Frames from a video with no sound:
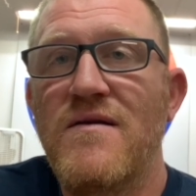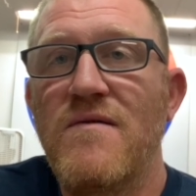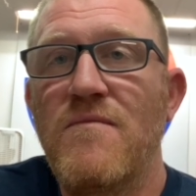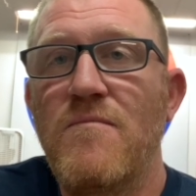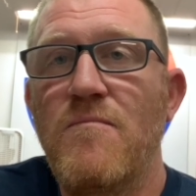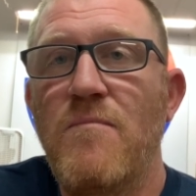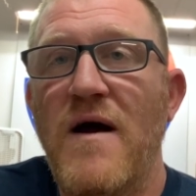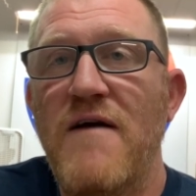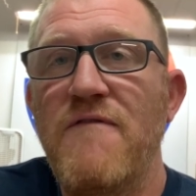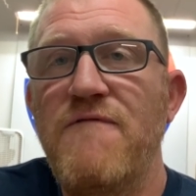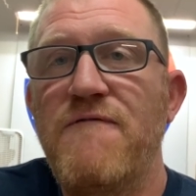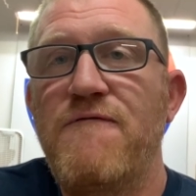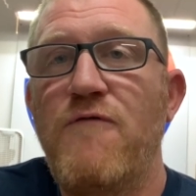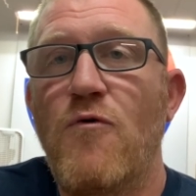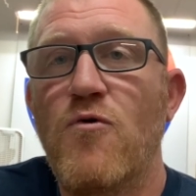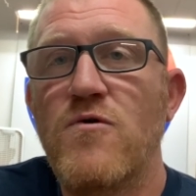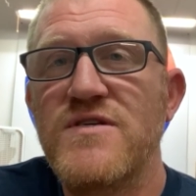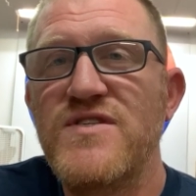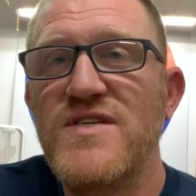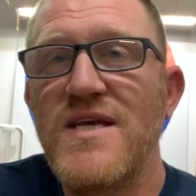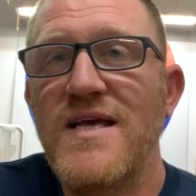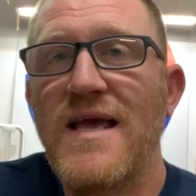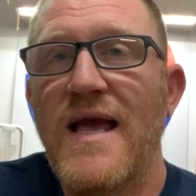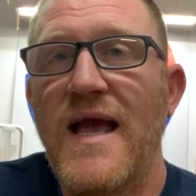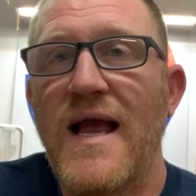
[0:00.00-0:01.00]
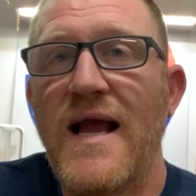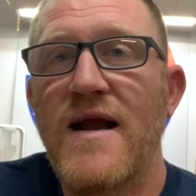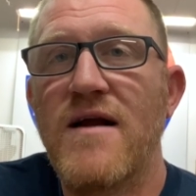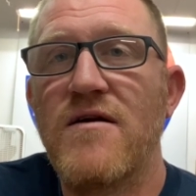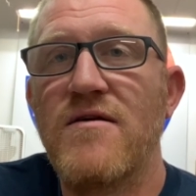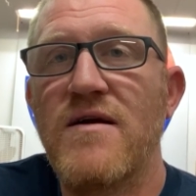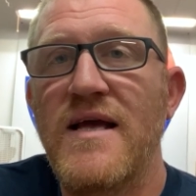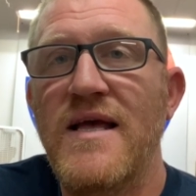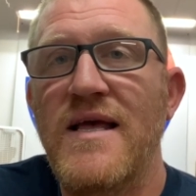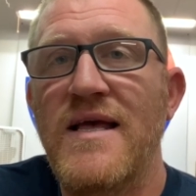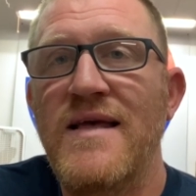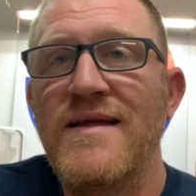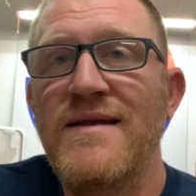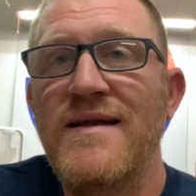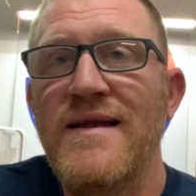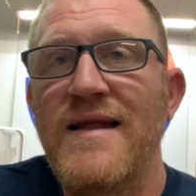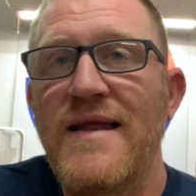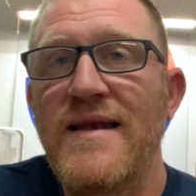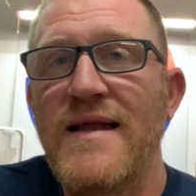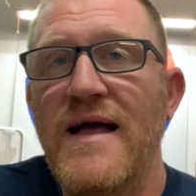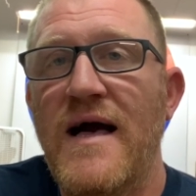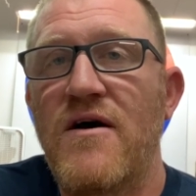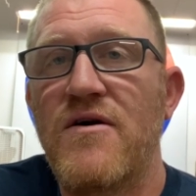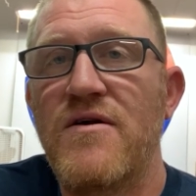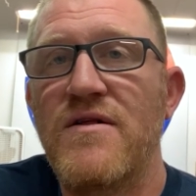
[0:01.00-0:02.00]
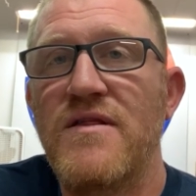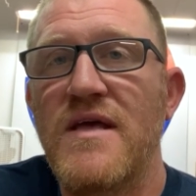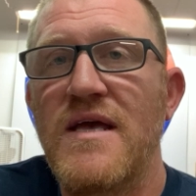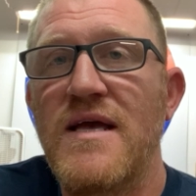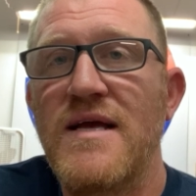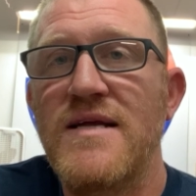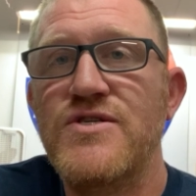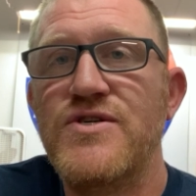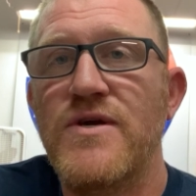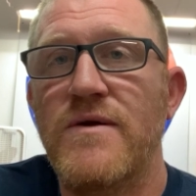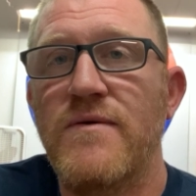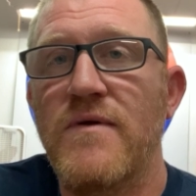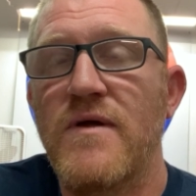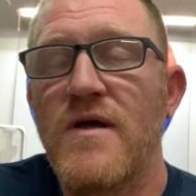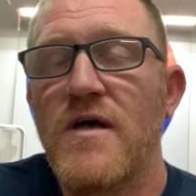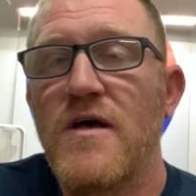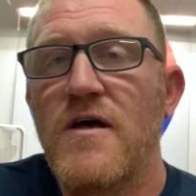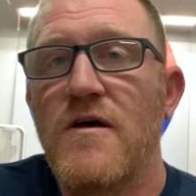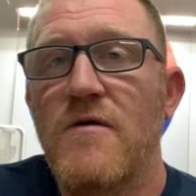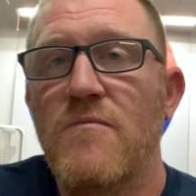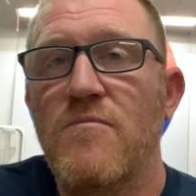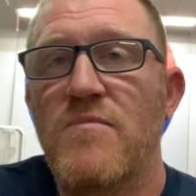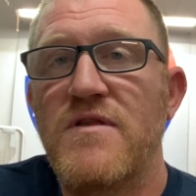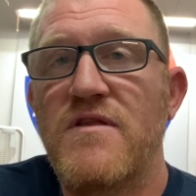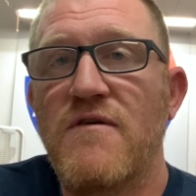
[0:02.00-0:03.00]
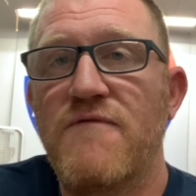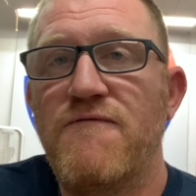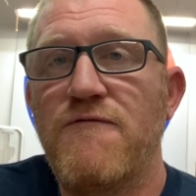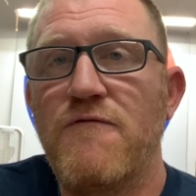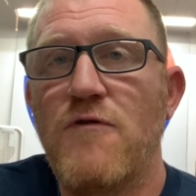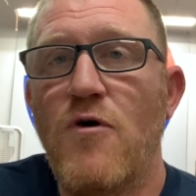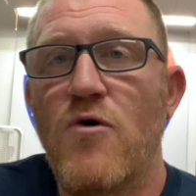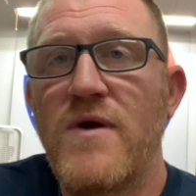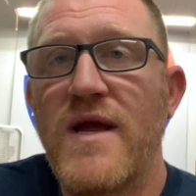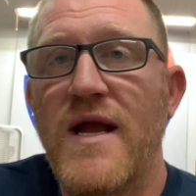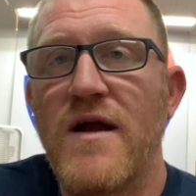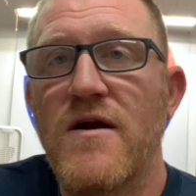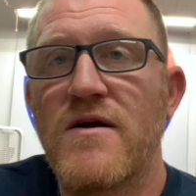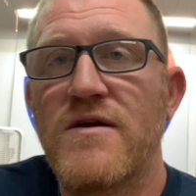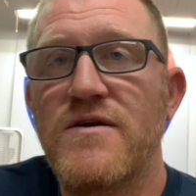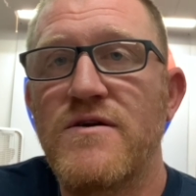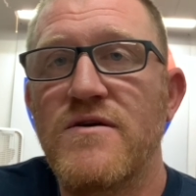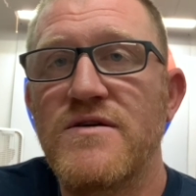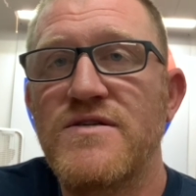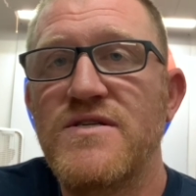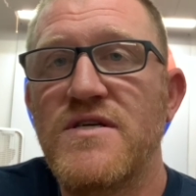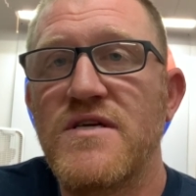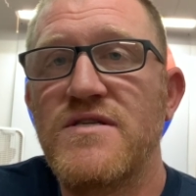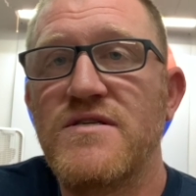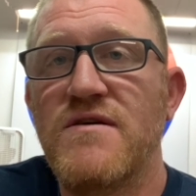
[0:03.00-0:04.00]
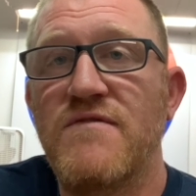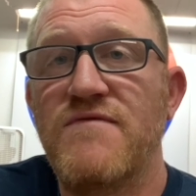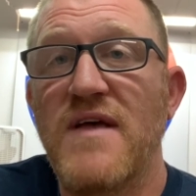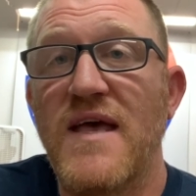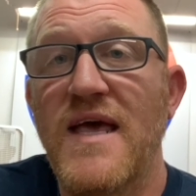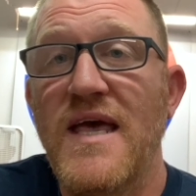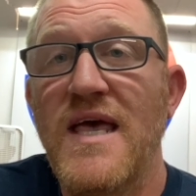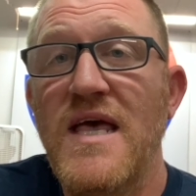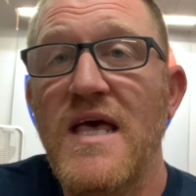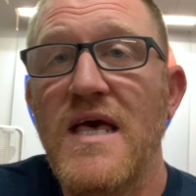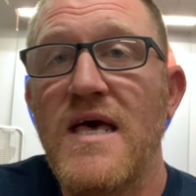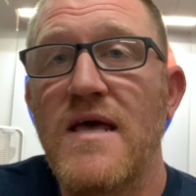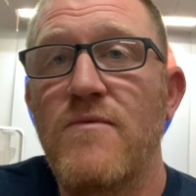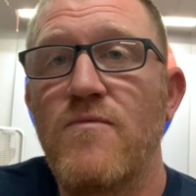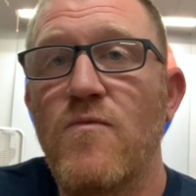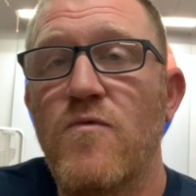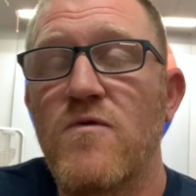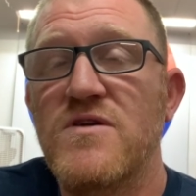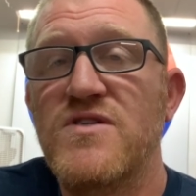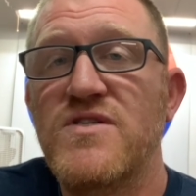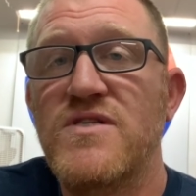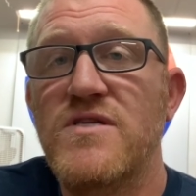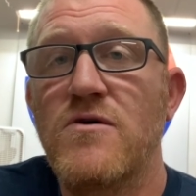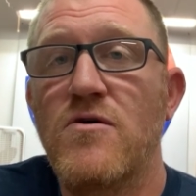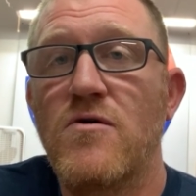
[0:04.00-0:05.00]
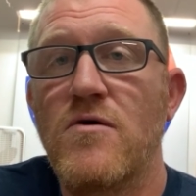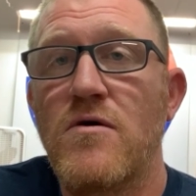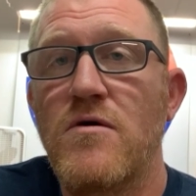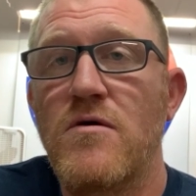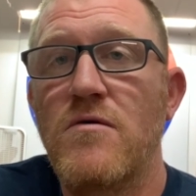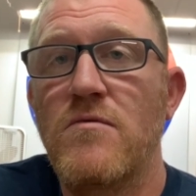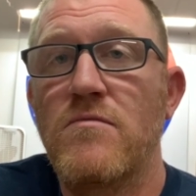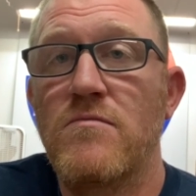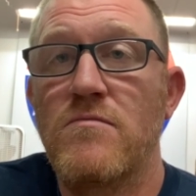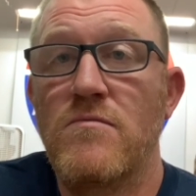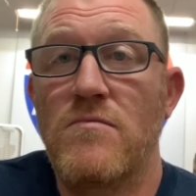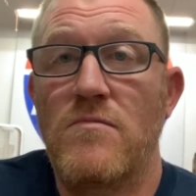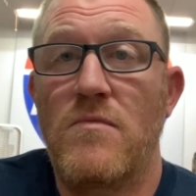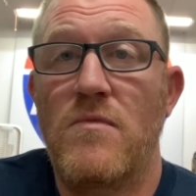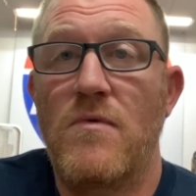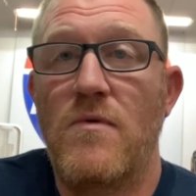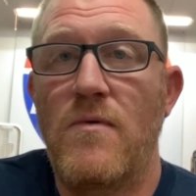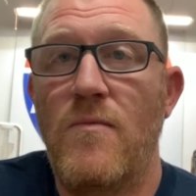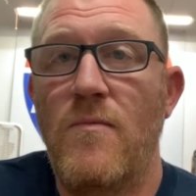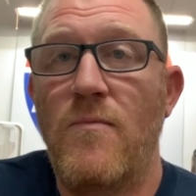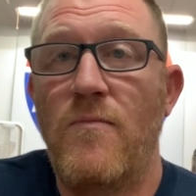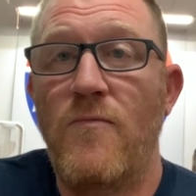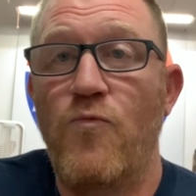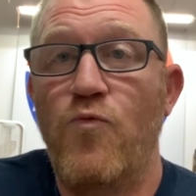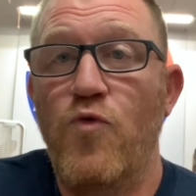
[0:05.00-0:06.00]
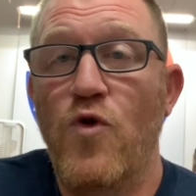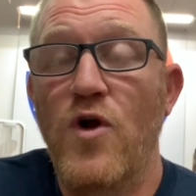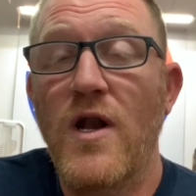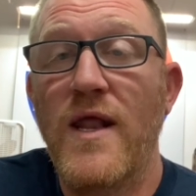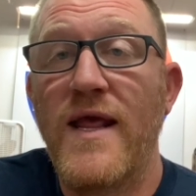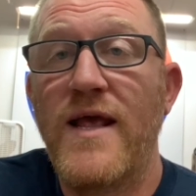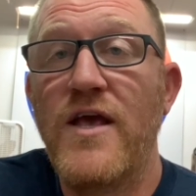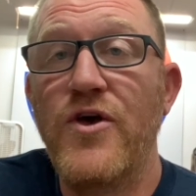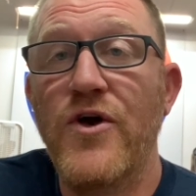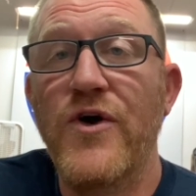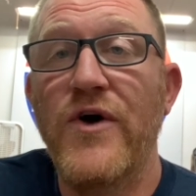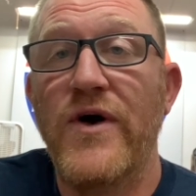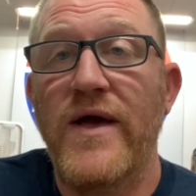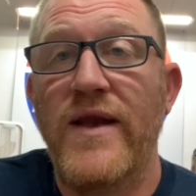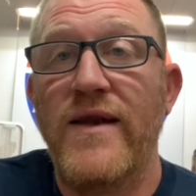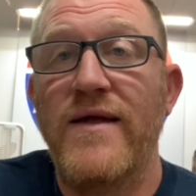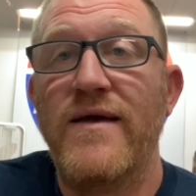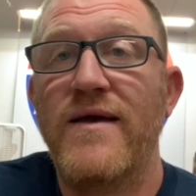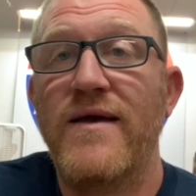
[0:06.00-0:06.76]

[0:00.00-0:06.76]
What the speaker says: by forcing air in and out of the engine. But the flow characteristics of the head were still really good,